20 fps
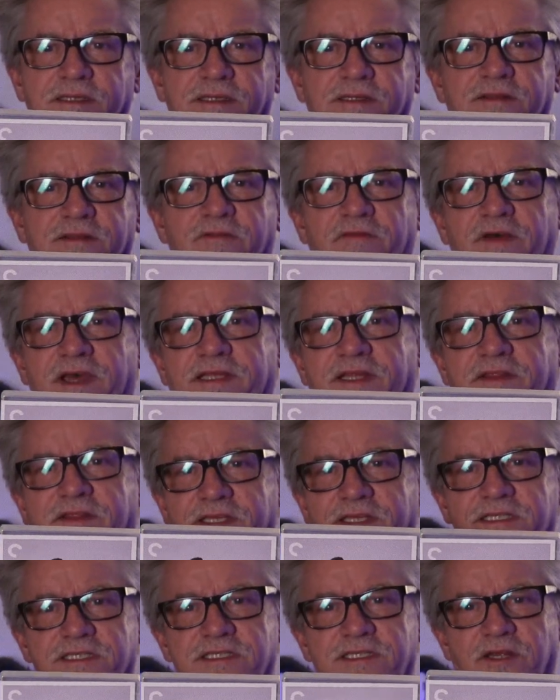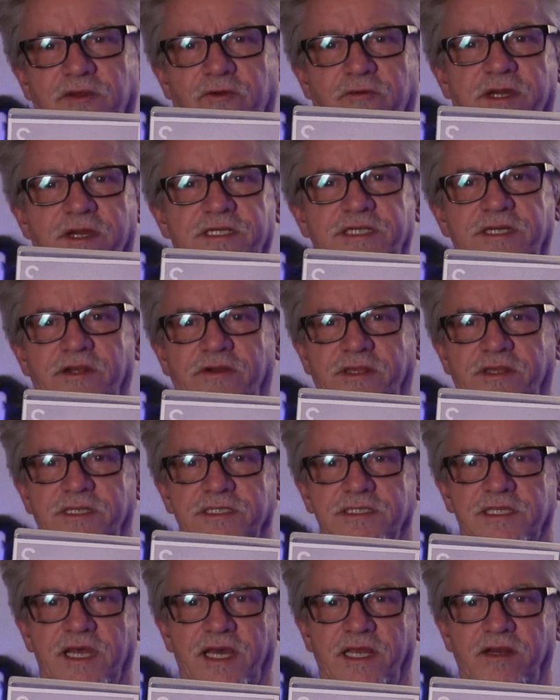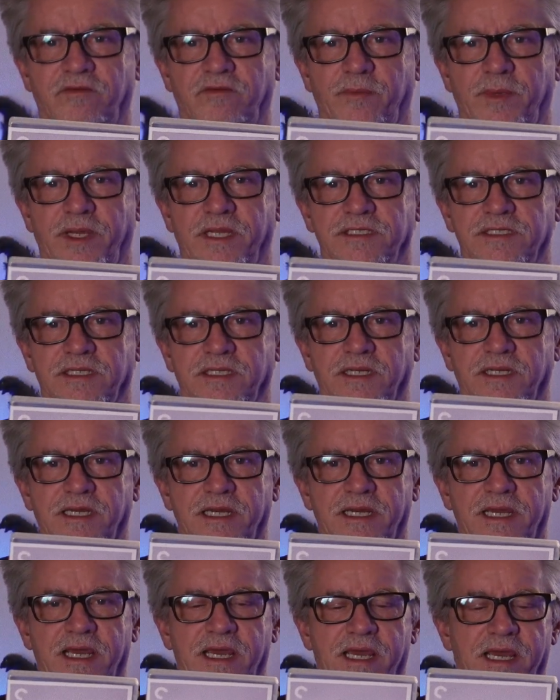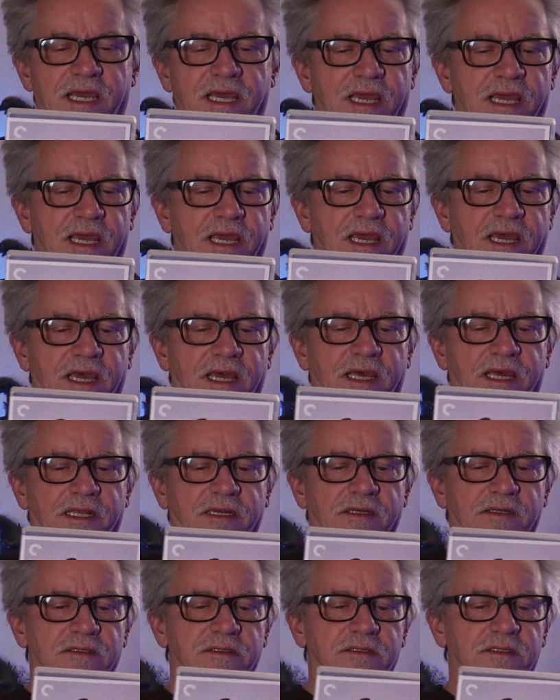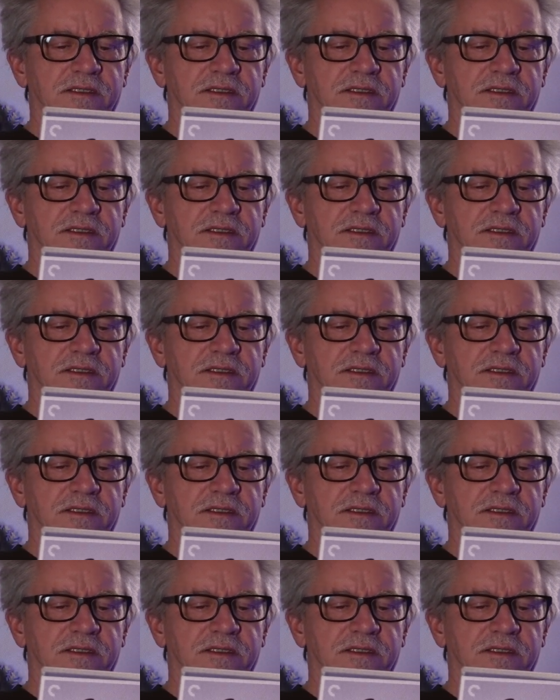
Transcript: the fact that this is on Criterion is kind of amazing. And